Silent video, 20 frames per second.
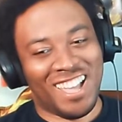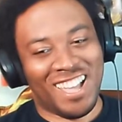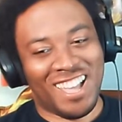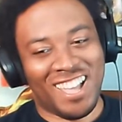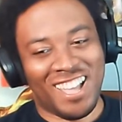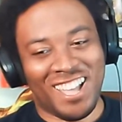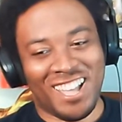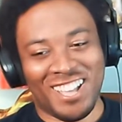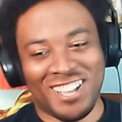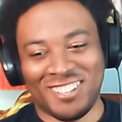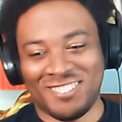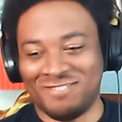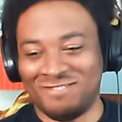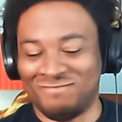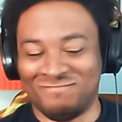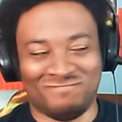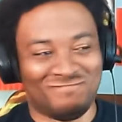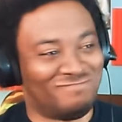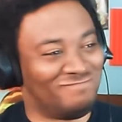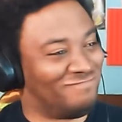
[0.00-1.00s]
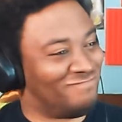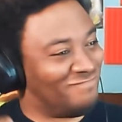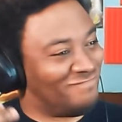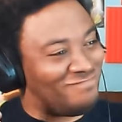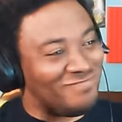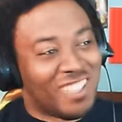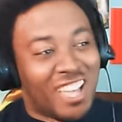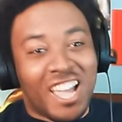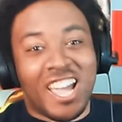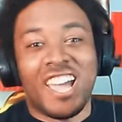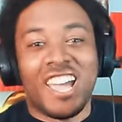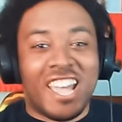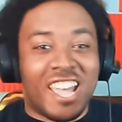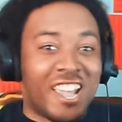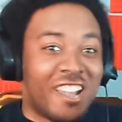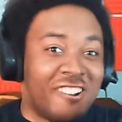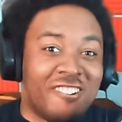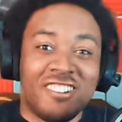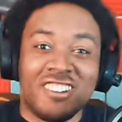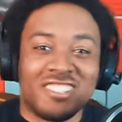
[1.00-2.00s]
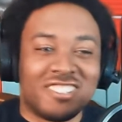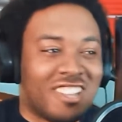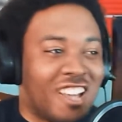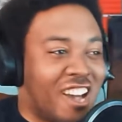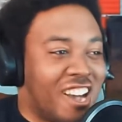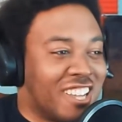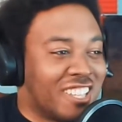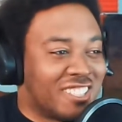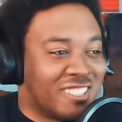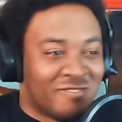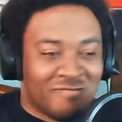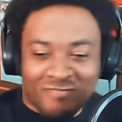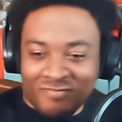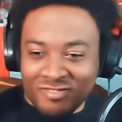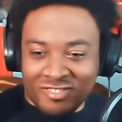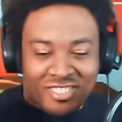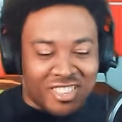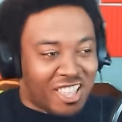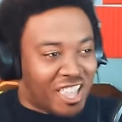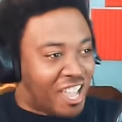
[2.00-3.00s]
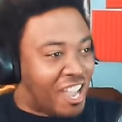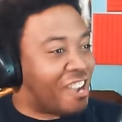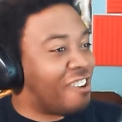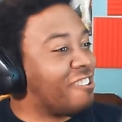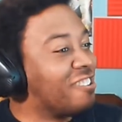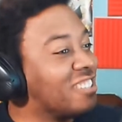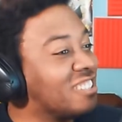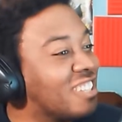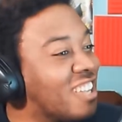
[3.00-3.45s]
Yeah! it is, guys. Here it is,